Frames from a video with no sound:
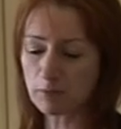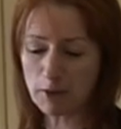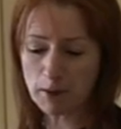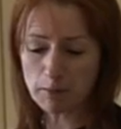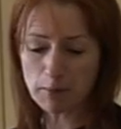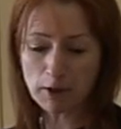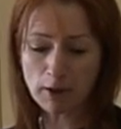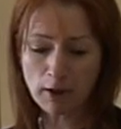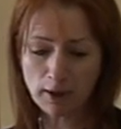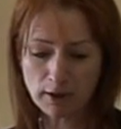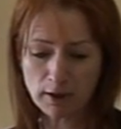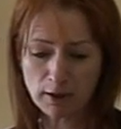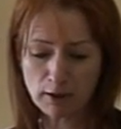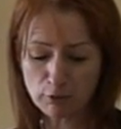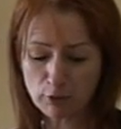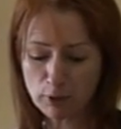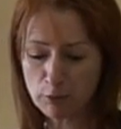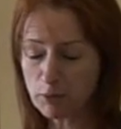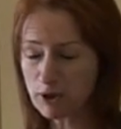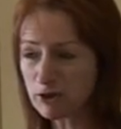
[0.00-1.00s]
and maybe like
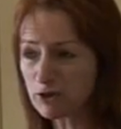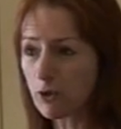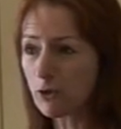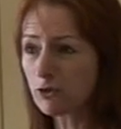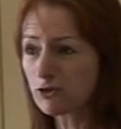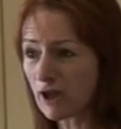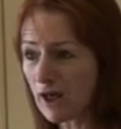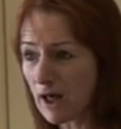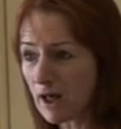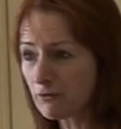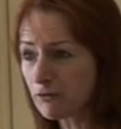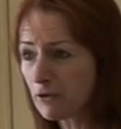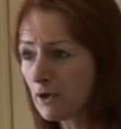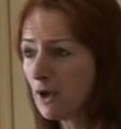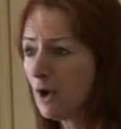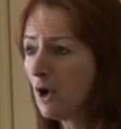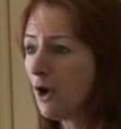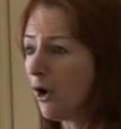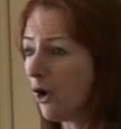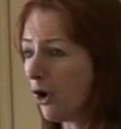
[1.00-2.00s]
Hilary, we don't
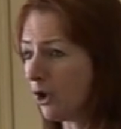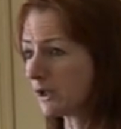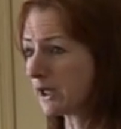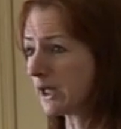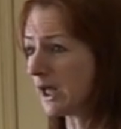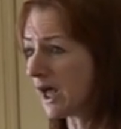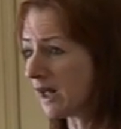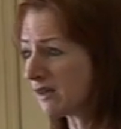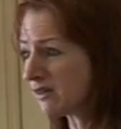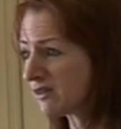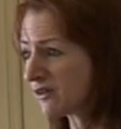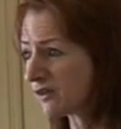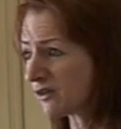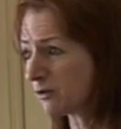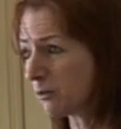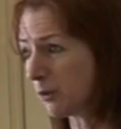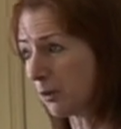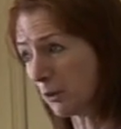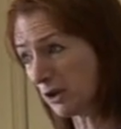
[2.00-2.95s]
have all the answers,